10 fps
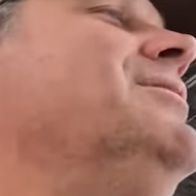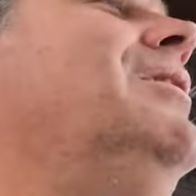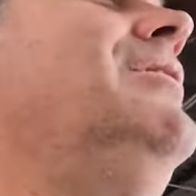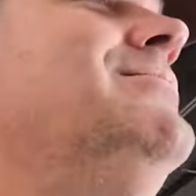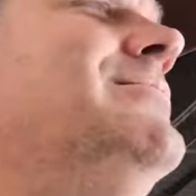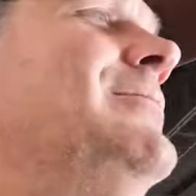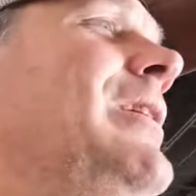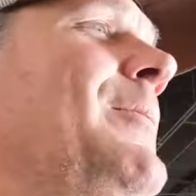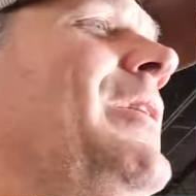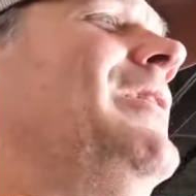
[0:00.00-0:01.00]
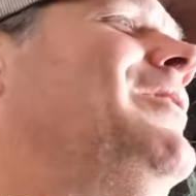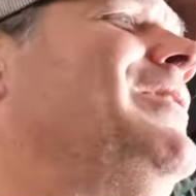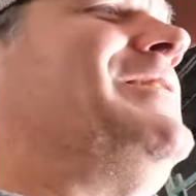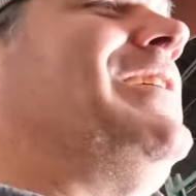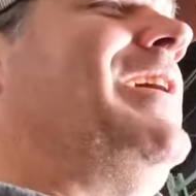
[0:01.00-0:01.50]
So I'm a little
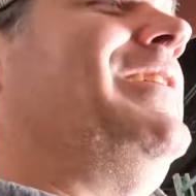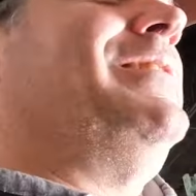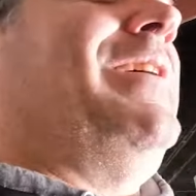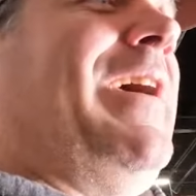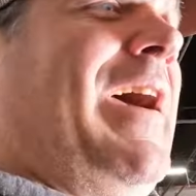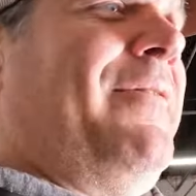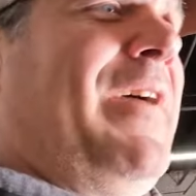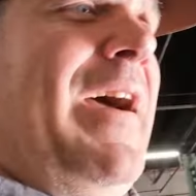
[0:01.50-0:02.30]
excited to have